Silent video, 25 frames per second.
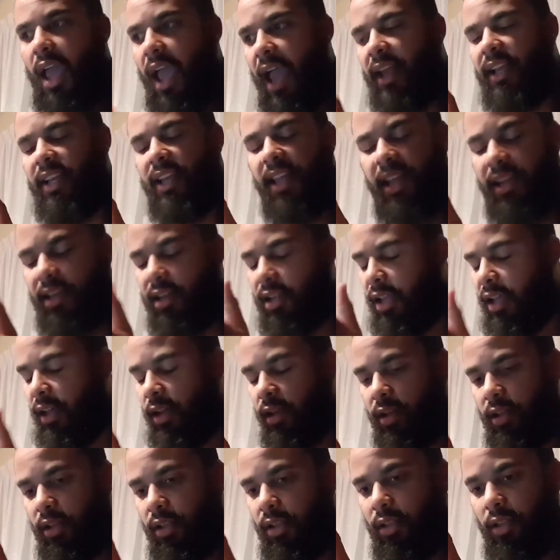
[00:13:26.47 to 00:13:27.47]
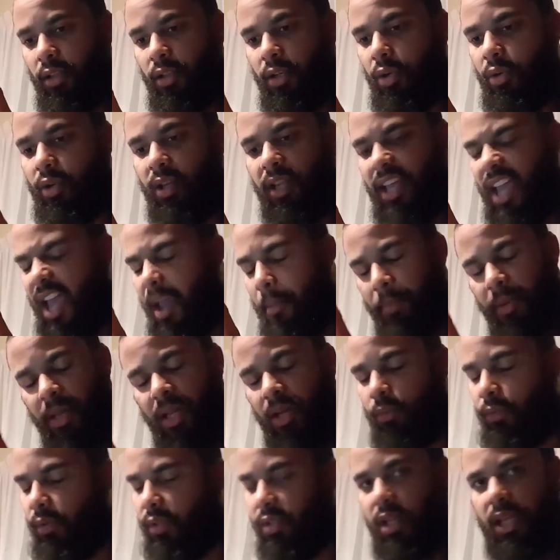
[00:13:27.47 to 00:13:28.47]
And then, uh, you know, the camp
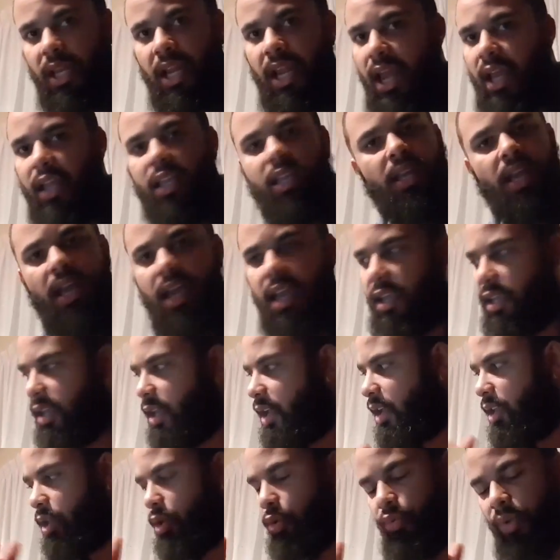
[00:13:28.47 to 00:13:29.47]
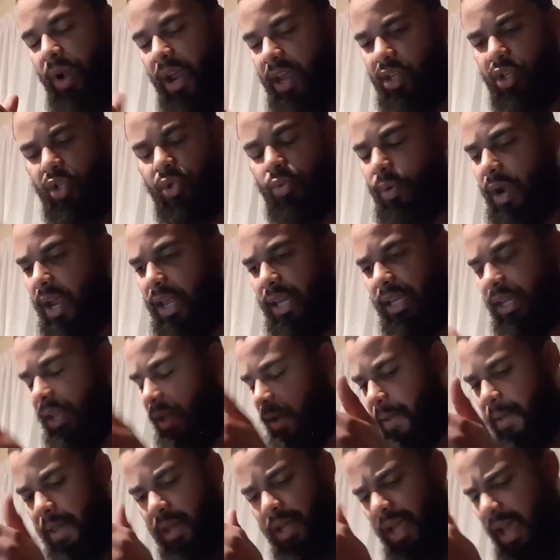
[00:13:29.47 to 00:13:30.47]
leader was like, yeah, yeah, you're right, you're right
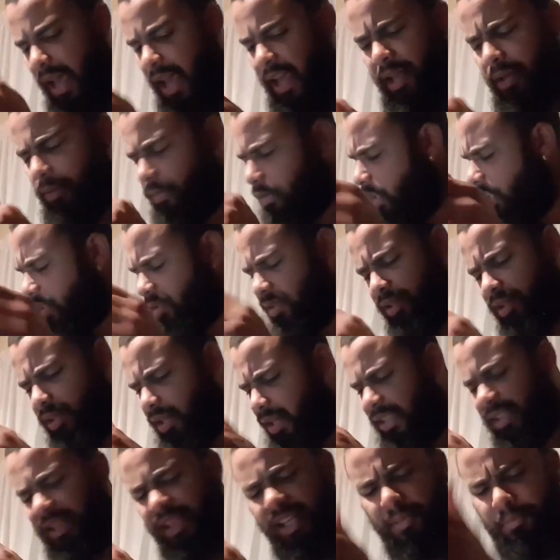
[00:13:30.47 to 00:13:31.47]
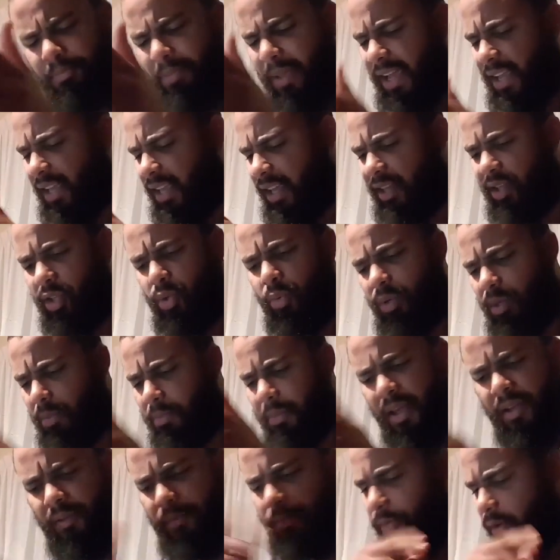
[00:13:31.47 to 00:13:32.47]
hey, let's let's get back into it,
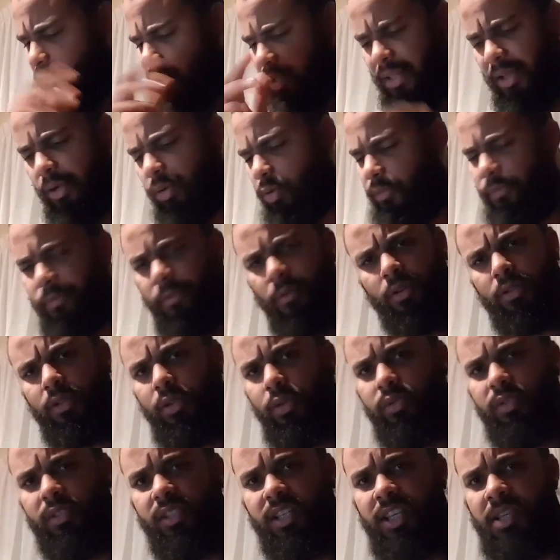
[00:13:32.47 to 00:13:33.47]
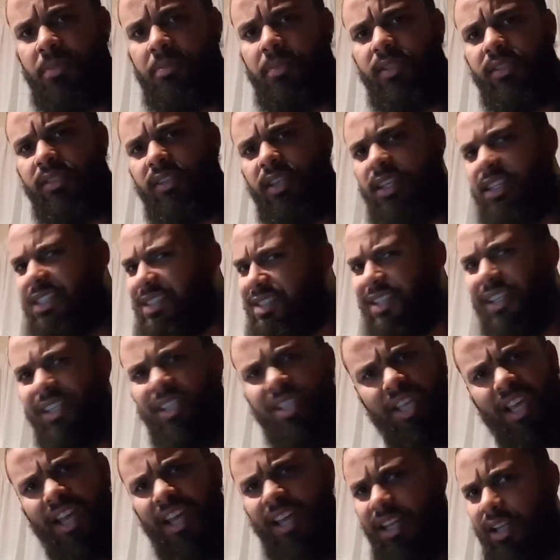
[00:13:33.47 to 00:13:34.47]
man. Fuck the, fuck those demons. And he said,
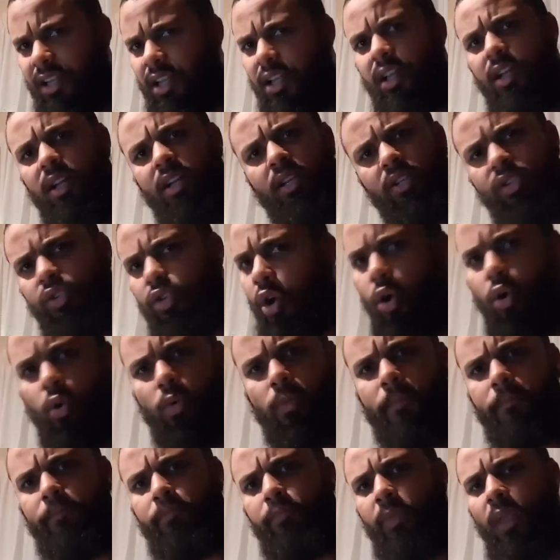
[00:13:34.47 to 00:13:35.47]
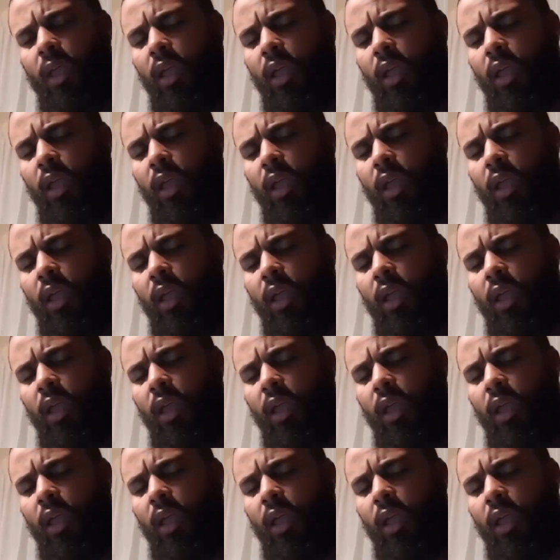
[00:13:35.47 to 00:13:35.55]
yeah, let's go.